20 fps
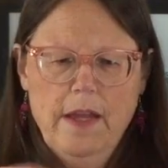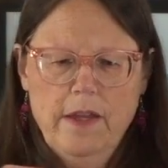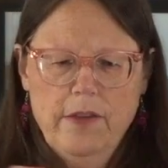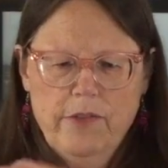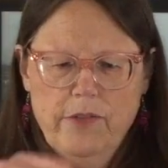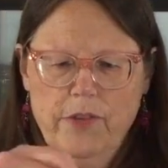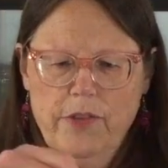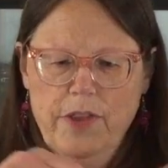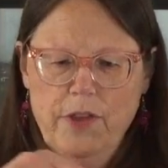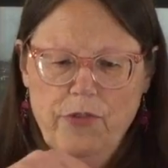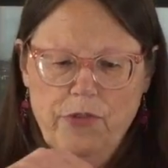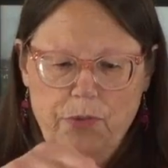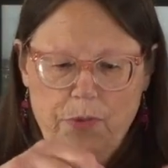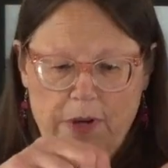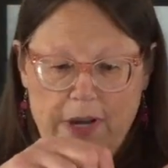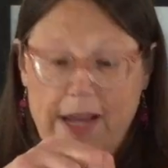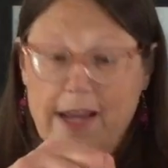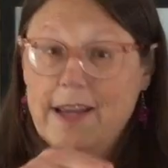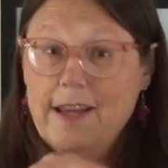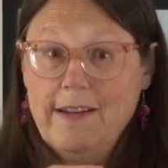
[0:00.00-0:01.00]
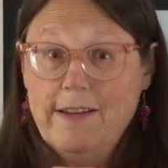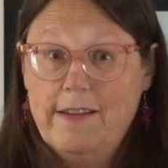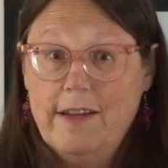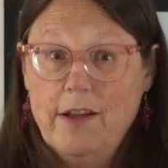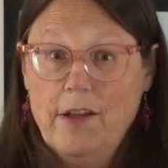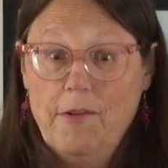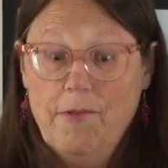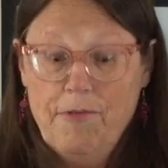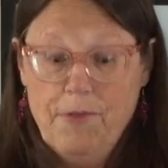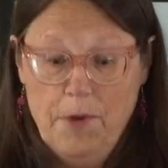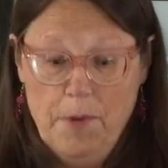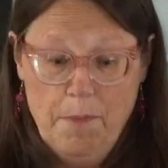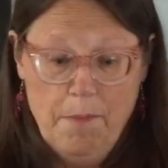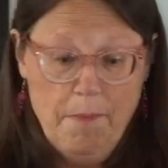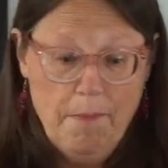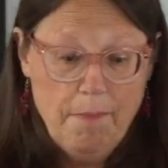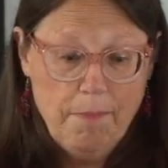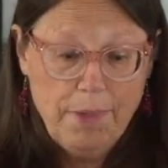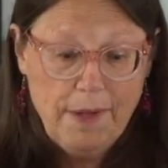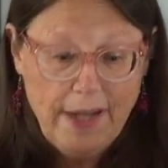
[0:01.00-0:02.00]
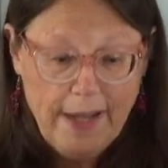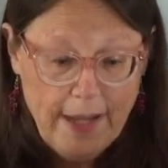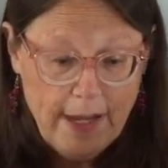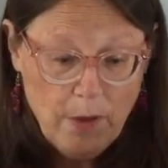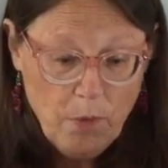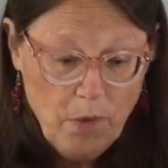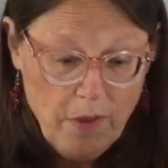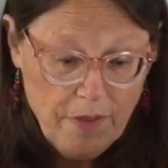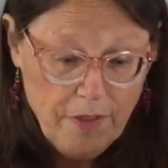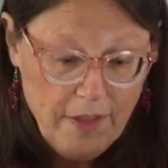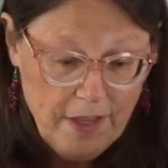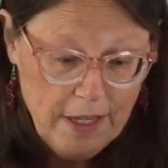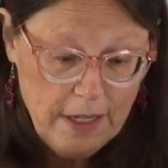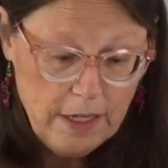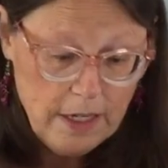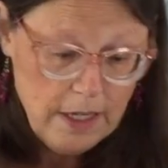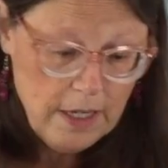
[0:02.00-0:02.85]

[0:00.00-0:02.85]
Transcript: So this one I can tell from playing with it